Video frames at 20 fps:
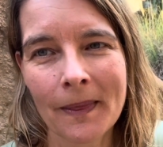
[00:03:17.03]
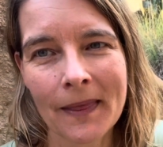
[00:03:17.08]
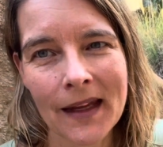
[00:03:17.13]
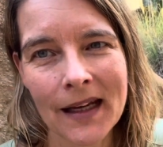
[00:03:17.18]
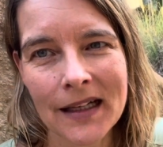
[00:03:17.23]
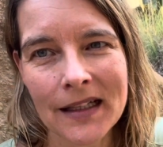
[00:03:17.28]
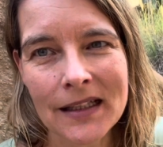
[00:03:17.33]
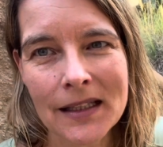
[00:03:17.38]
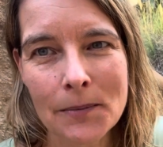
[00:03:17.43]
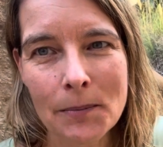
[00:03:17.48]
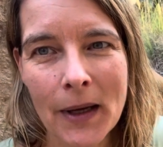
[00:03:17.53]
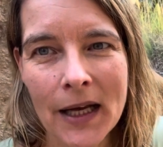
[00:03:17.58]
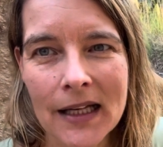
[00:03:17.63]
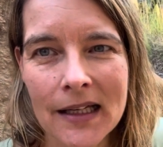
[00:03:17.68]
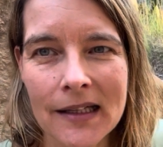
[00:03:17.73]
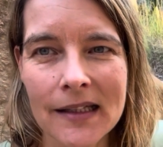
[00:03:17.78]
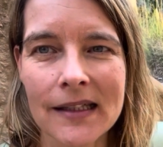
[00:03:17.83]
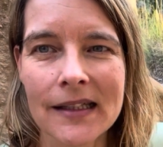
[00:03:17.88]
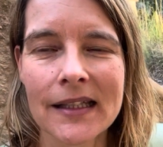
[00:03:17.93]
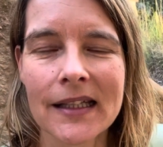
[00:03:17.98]
it's a
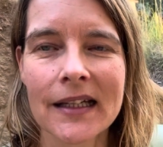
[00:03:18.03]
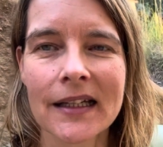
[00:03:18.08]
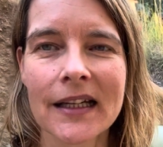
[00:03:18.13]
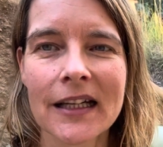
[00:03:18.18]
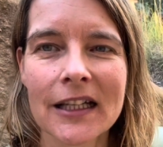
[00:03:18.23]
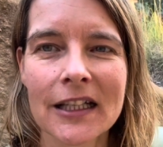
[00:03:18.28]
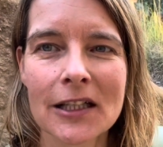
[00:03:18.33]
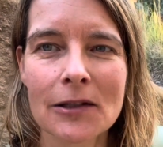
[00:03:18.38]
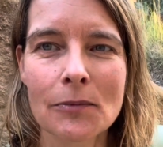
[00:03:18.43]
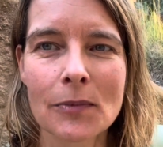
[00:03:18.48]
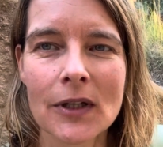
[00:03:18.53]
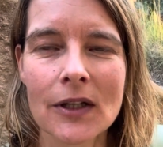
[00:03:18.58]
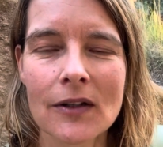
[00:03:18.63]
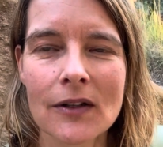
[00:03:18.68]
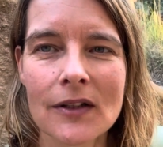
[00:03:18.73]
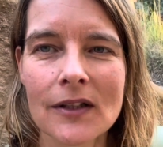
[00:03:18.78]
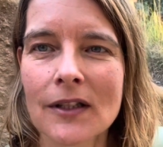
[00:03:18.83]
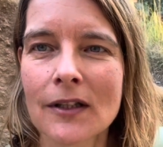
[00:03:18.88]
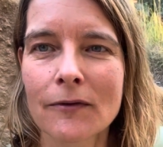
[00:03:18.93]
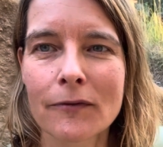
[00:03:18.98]
balancing act,
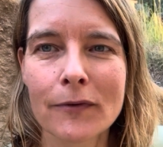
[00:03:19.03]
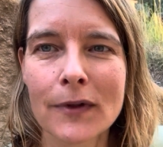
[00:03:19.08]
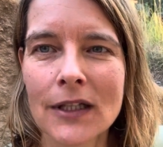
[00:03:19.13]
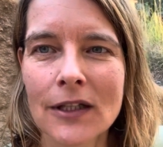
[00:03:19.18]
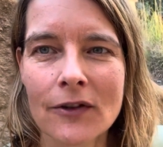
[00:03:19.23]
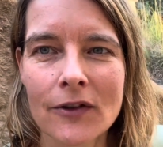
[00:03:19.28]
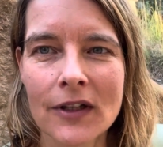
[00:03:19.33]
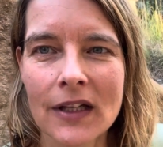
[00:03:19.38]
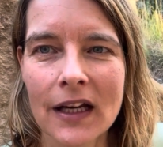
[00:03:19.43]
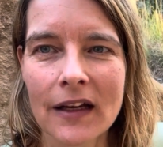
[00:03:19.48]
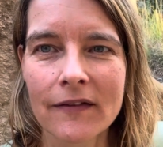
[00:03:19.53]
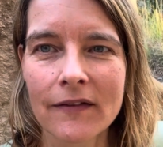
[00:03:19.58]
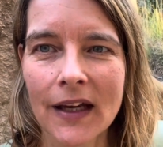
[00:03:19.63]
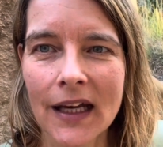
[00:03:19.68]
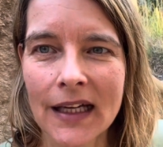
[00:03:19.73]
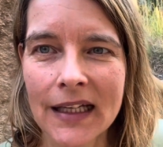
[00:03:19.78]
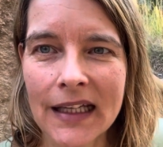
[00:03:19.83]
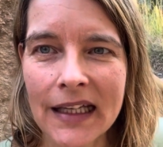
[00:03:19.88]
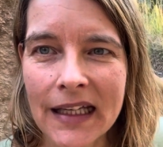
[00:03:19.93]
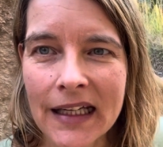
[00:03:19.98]
because if we don't have
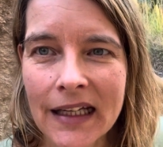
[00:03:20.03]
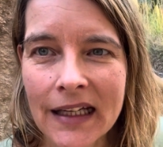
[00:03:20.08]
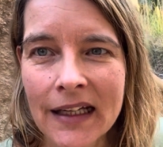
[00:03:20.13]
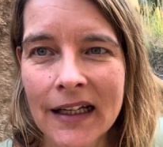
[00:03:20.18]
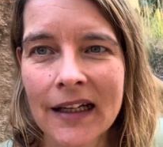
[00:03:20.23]
any